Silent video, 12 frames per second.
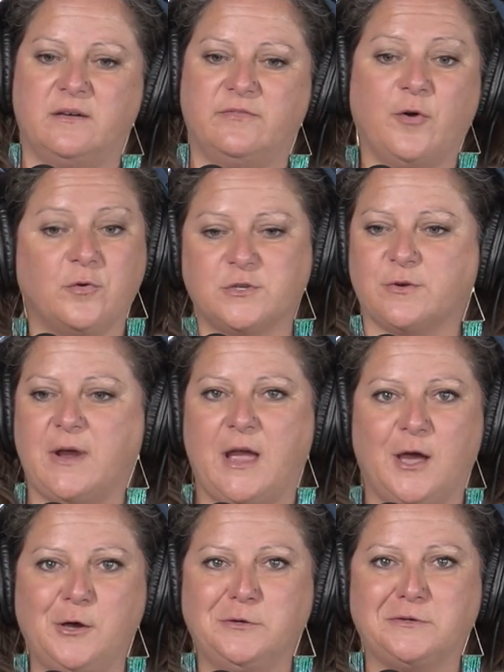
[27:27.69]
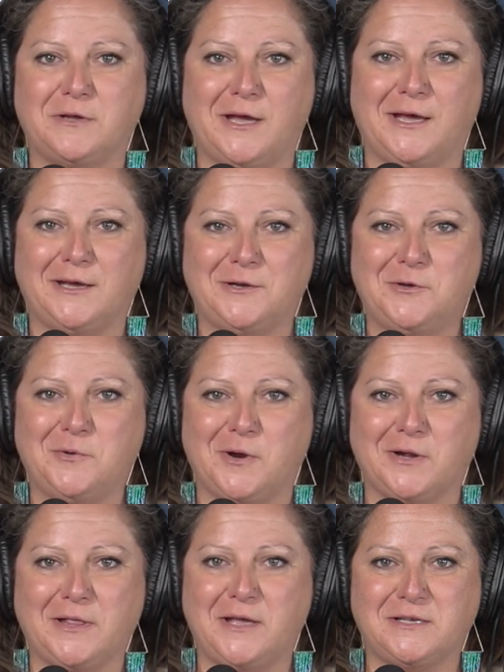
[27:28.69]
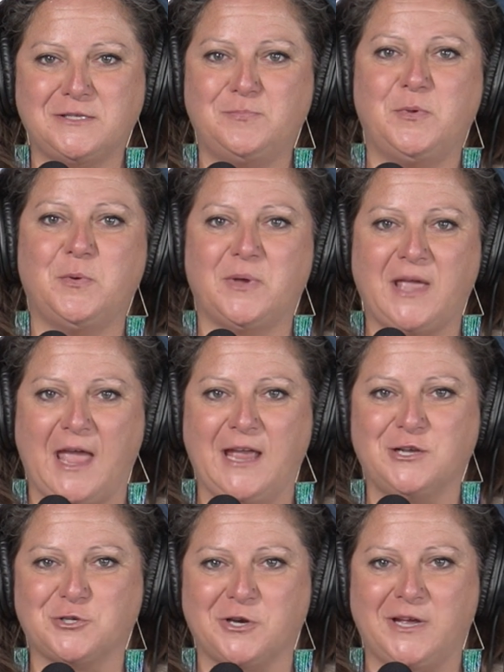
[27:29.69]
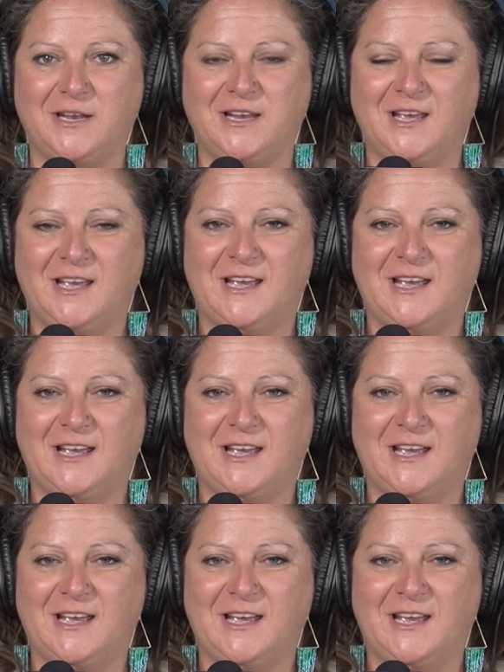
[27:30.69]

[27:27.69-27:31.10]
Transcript: folks around who are spewing hatred.